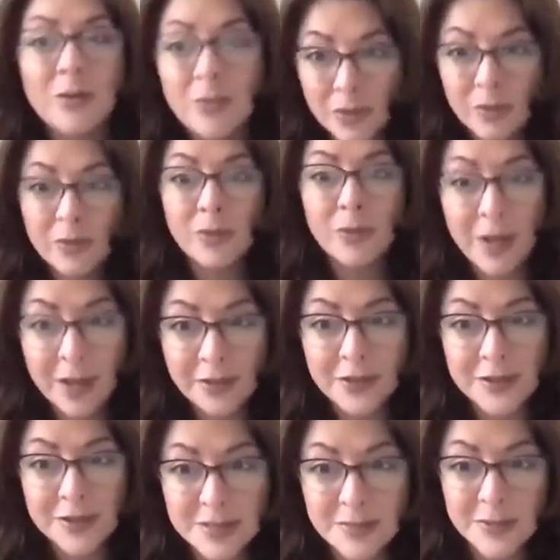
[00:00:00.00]
we were
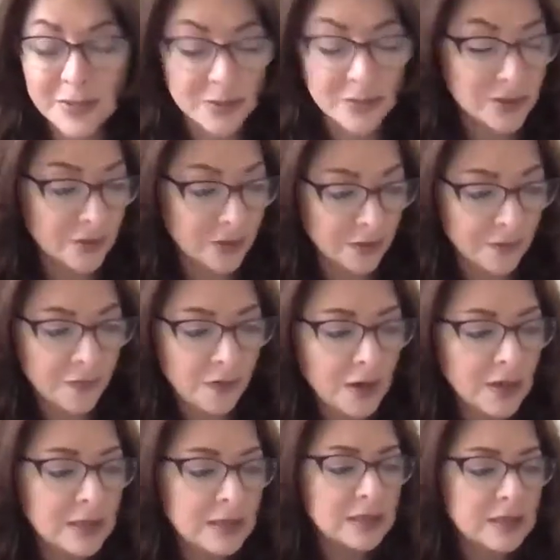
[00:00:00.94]
wealthy and somebody was doing it
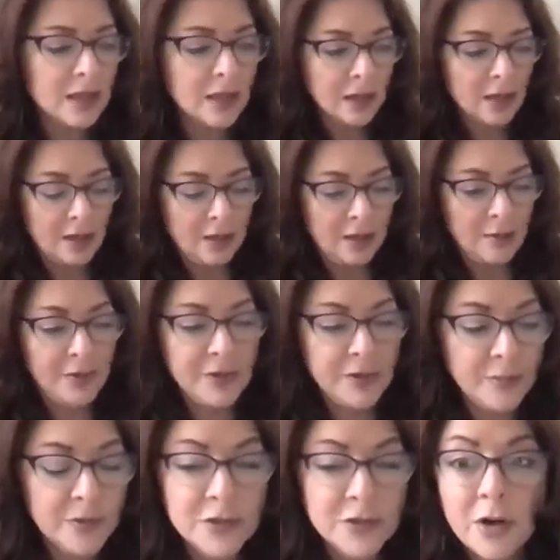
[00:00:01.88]
for us. But
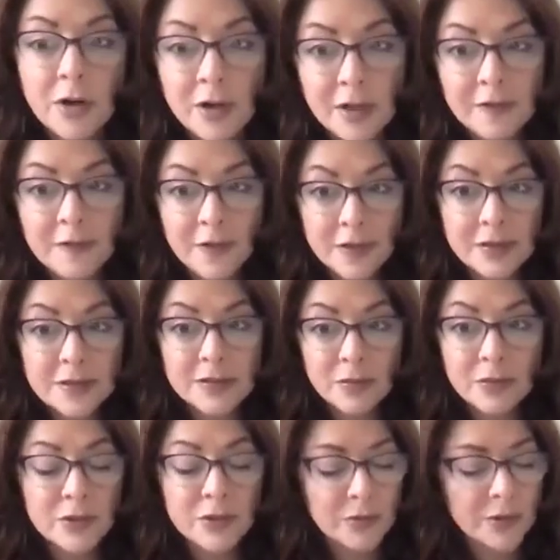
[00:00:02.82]
the majority of us
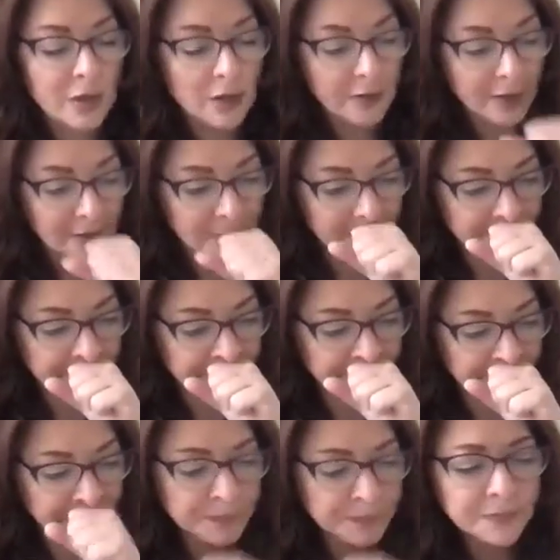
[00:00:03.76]
were doing all that.
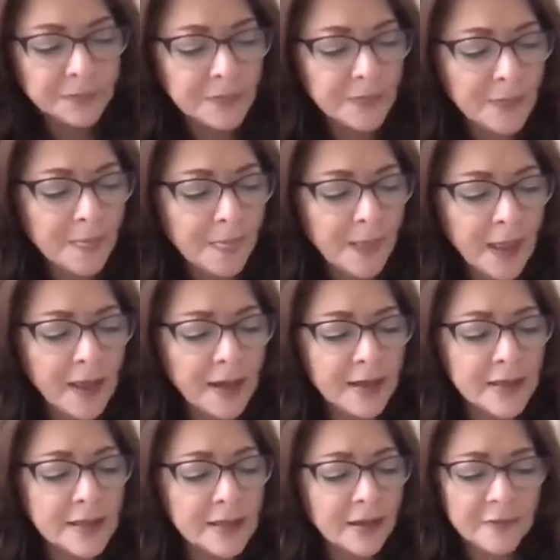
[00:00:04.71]
And
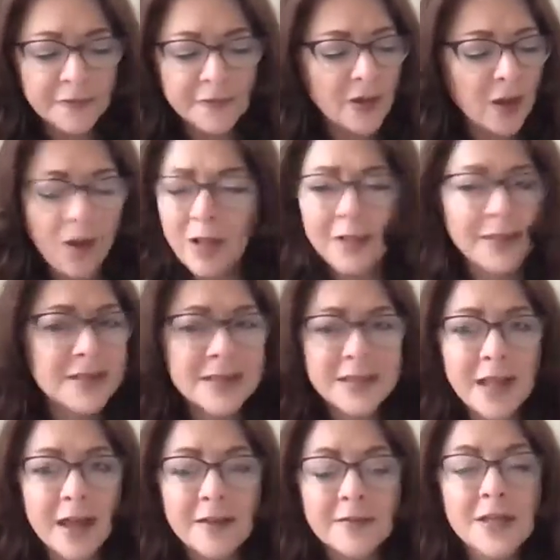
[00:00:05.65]
I covered all these
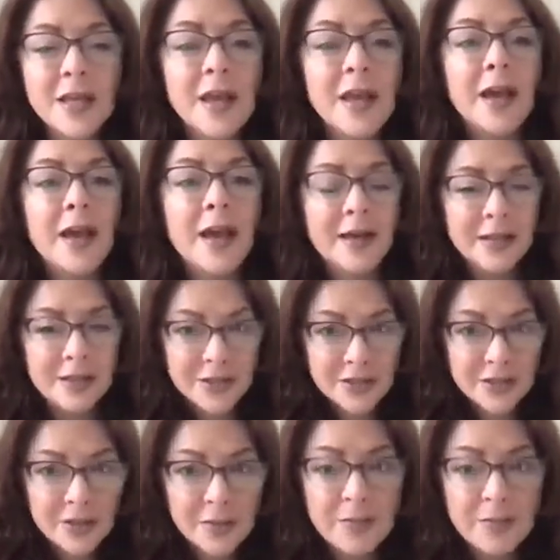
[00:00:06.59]
lives, and I just started